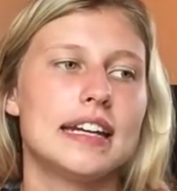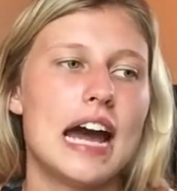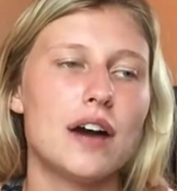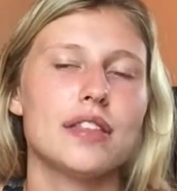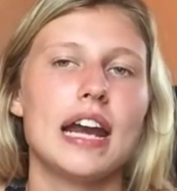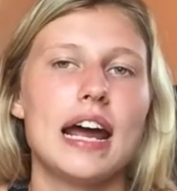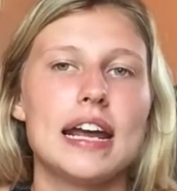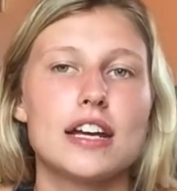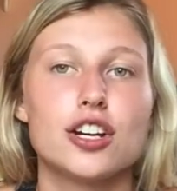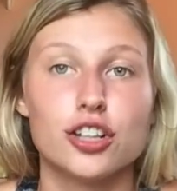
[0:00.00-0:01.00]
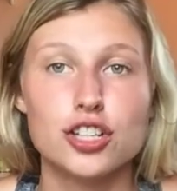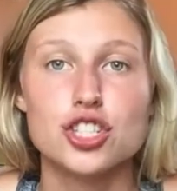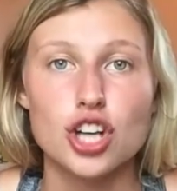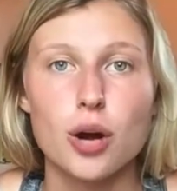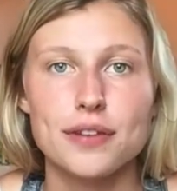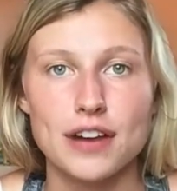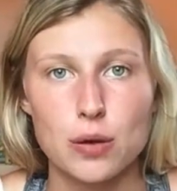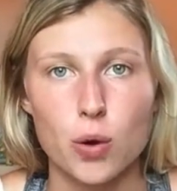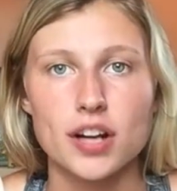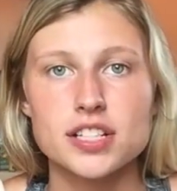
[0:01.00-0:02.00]
now that I could show if I
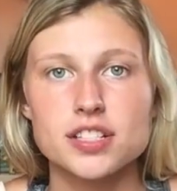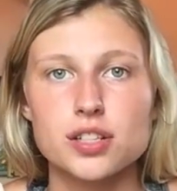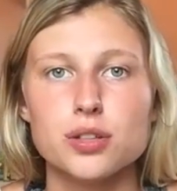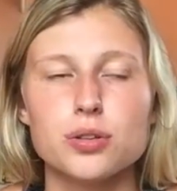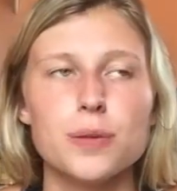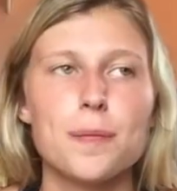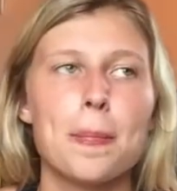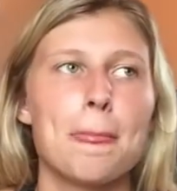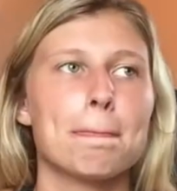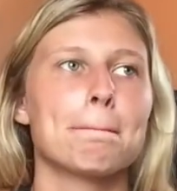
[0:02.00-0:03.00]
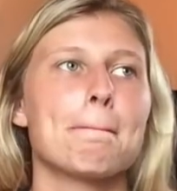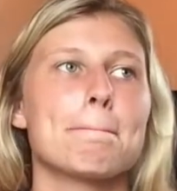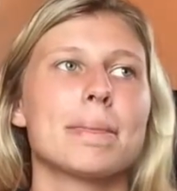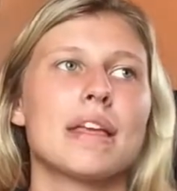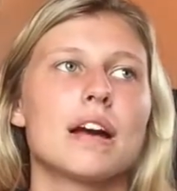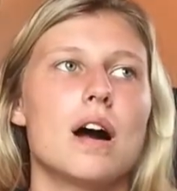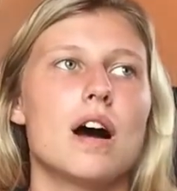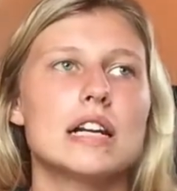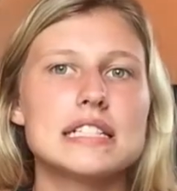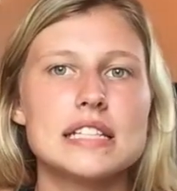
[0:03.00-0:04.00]
wanted to,
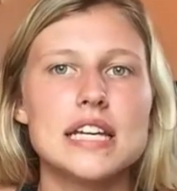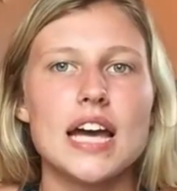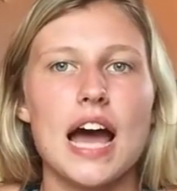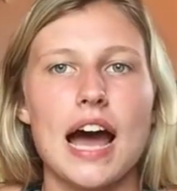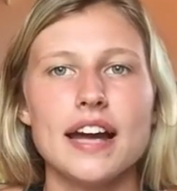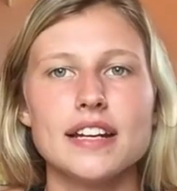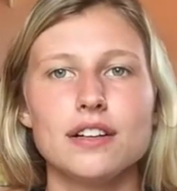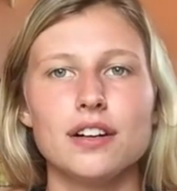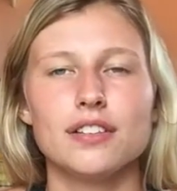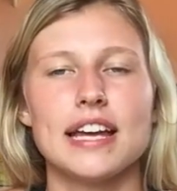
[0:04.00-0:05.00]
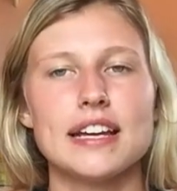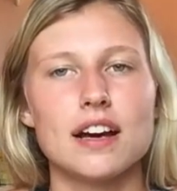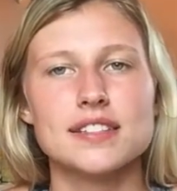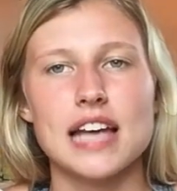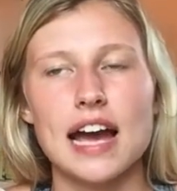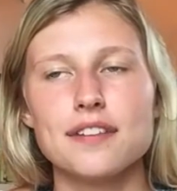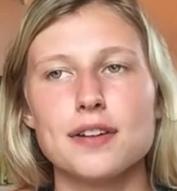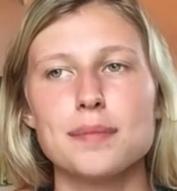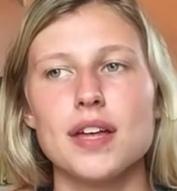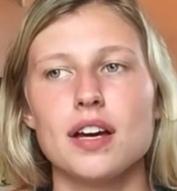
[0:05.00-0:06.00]
honestly, I don't like aside
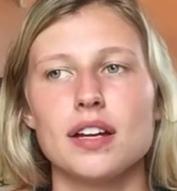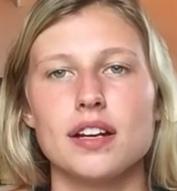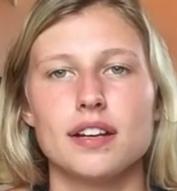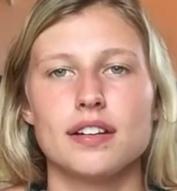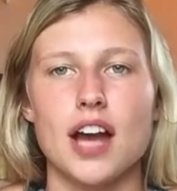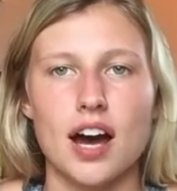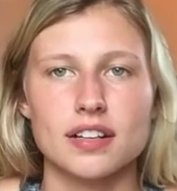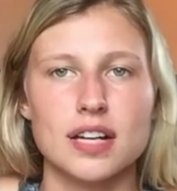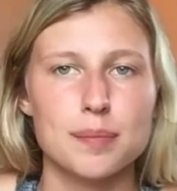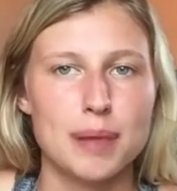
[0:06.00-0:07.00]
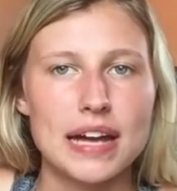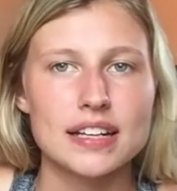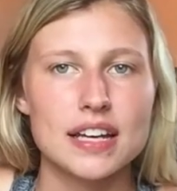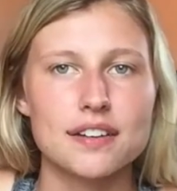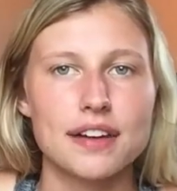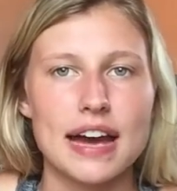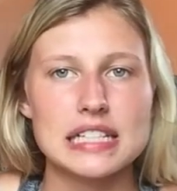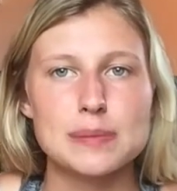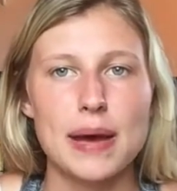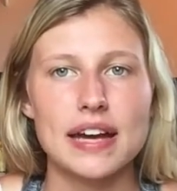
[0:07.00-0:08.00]
from the non-competitive
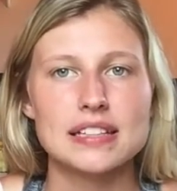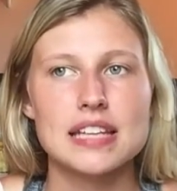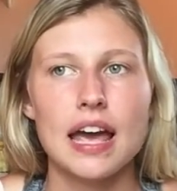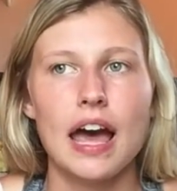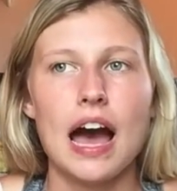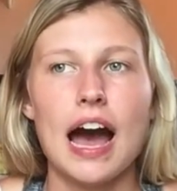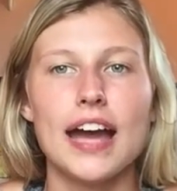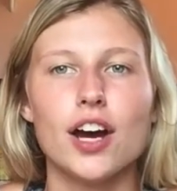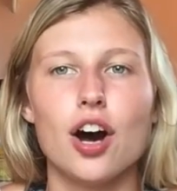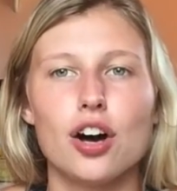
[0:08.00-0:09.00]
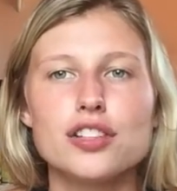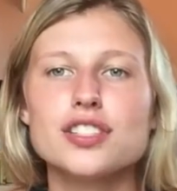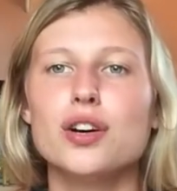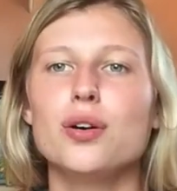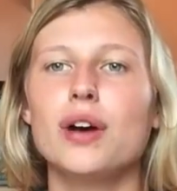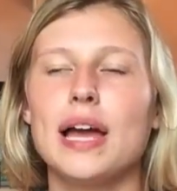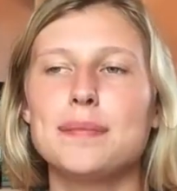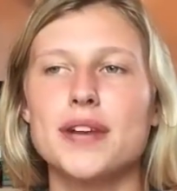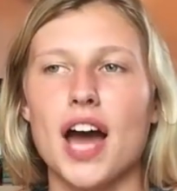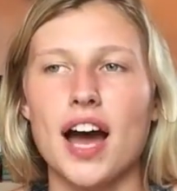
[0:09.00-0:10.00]
aspect, I also
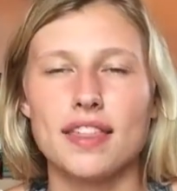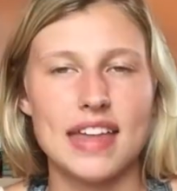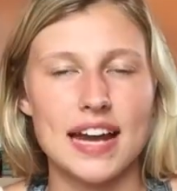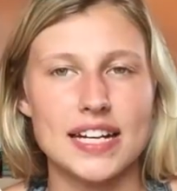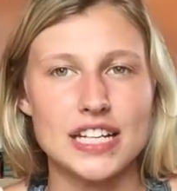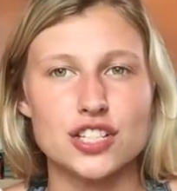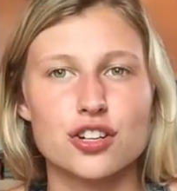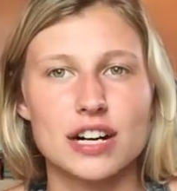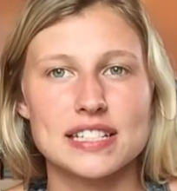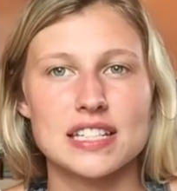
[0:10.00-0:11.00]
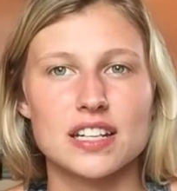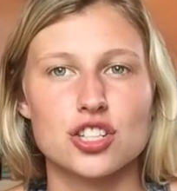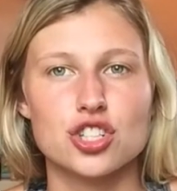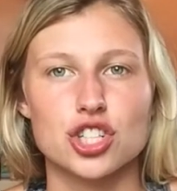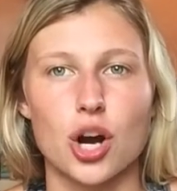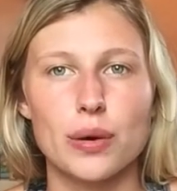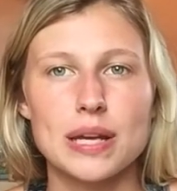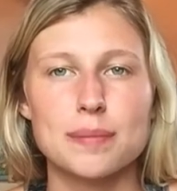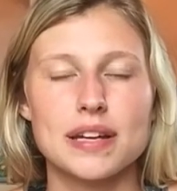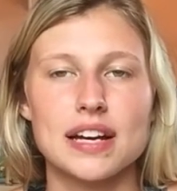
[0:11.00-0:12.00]
am not that interested in
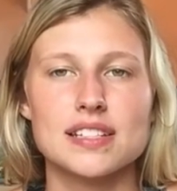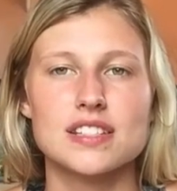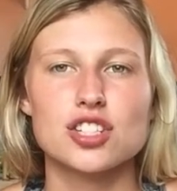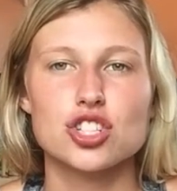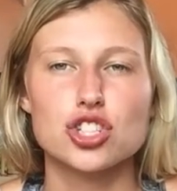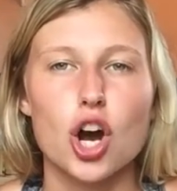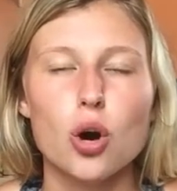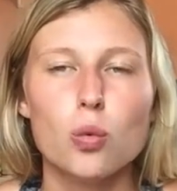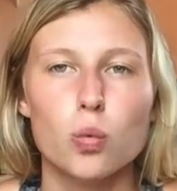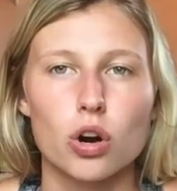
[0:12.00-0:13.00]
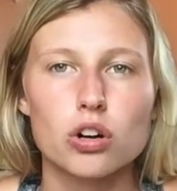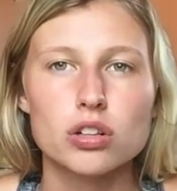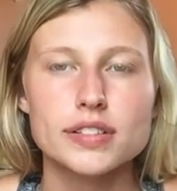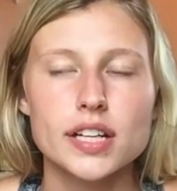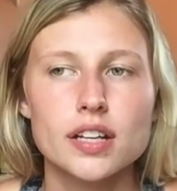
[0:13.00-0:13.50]
showing because the show world